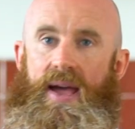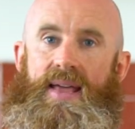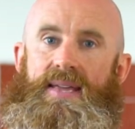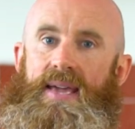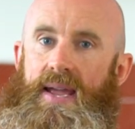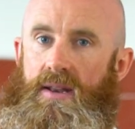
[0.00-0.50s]

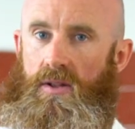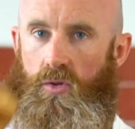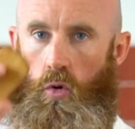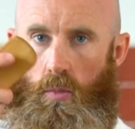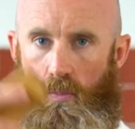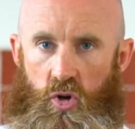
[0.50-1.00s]
and again,
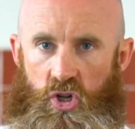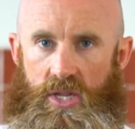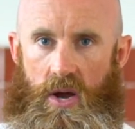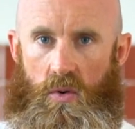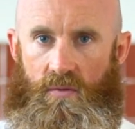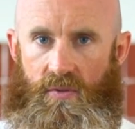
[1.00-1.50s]
don't push
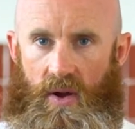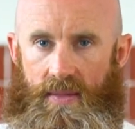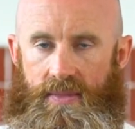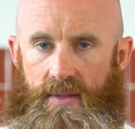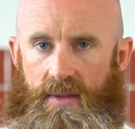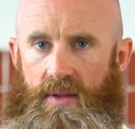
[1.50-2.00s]
down
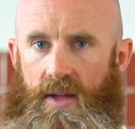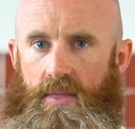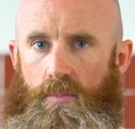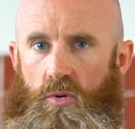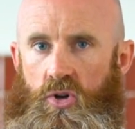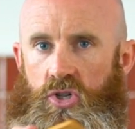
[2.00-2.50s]
on
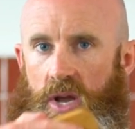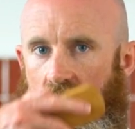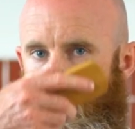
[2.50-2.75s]
the brush,